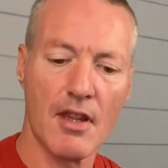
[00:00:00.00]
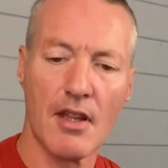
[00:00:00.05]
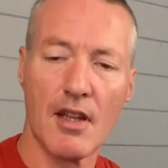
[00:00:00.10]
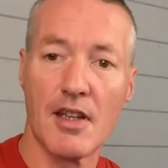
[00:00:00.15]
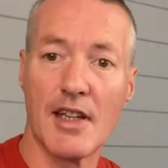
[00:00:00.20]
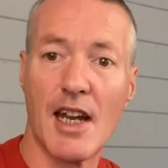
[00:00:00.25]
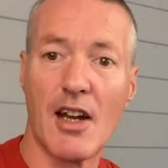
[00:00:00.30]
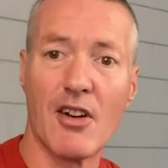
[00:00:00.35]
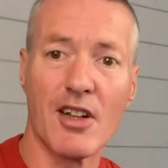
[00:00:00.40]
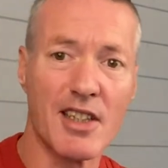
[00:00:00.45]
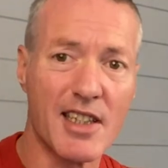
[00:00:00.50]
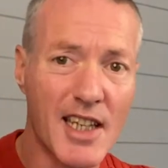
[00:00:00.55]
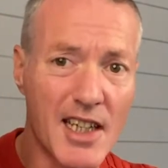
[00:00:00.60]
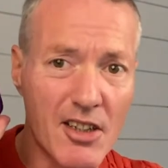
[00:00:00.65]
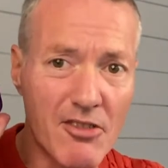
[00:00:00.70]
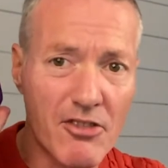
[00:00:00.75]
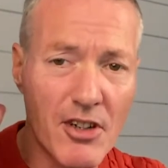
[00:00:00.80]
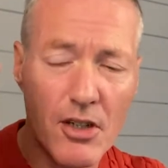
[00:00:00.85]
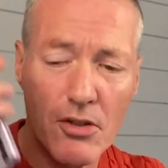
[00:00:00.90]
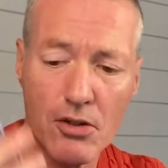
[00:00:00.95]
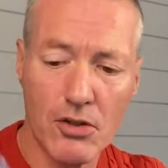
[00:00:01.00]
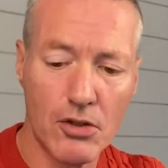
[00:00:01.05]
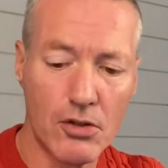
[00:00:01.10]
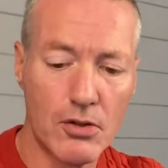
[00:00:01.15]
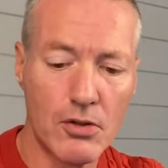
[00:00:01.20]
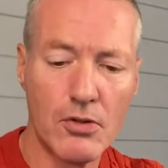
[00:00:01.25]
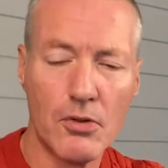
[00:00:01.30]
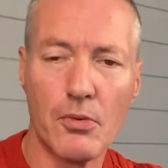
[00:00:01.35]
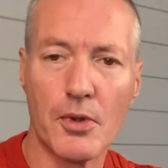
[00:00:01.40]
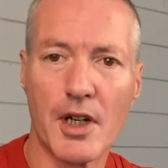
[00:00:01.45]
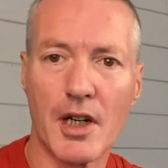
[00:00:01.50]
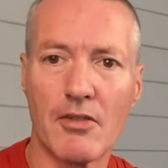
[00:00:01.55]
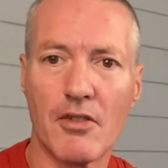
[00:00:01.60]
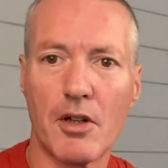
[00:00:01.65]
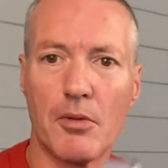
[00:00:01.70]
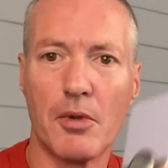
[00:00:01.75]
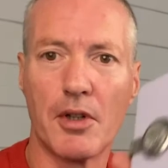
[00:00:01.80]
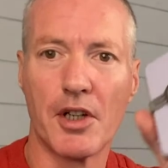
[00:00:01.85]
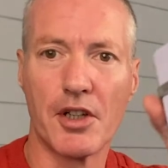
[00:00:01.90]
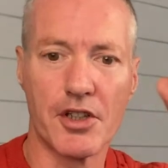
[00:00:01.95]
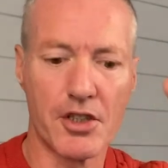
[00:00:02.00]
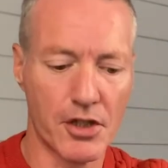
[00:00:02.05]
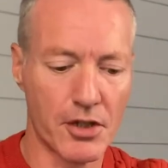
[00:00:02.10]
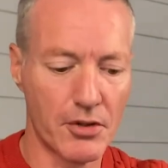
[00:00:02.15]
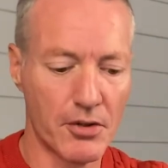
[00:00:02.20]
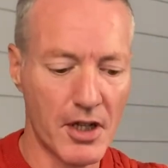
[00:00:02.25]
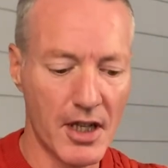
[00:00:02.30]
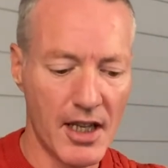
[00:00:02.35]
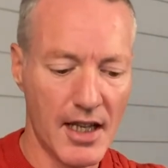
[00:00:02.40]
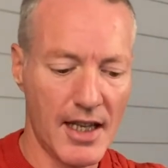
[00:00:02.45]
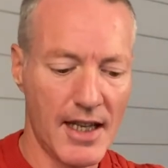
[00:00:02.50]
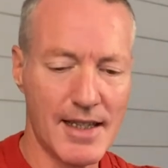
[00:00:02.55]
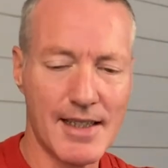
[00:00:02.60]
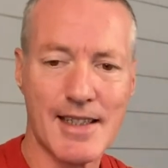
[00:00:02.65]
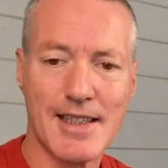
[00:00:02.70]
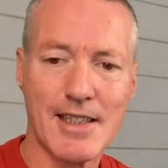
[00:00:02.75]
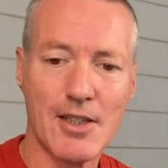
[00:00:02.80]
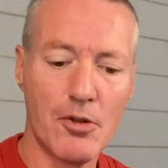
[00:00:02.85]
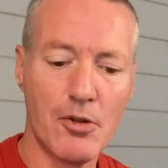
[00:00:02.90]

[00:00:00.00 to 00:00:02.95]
Now I can take a phone call, whatever I want to do. It's still